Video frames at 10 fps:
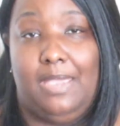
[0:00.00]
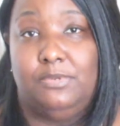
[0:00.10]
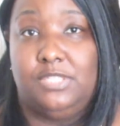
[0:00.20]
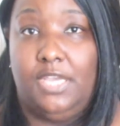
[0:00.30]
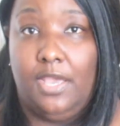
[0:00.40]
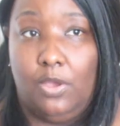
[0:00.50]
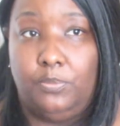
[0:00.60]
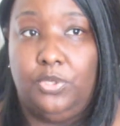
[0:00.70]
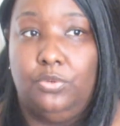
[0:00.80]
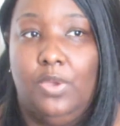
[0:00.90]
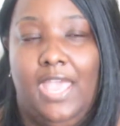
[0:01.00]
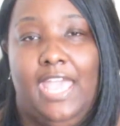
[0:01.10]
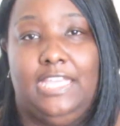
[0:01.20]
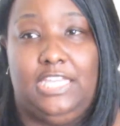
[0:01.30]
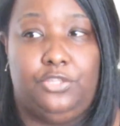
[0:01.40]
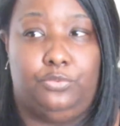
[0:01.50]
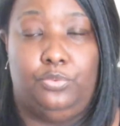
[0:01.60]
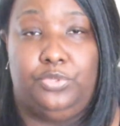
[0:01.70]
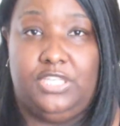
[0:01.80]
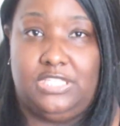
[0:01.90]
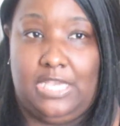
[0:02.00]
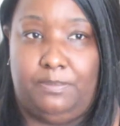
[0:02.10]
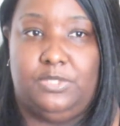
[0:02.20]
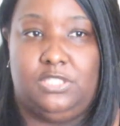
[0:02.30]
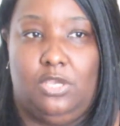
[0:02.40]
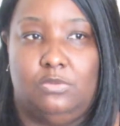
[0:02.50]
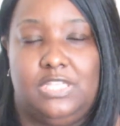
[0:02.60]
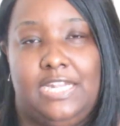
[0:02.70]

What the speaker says: able to help you get through these episodes.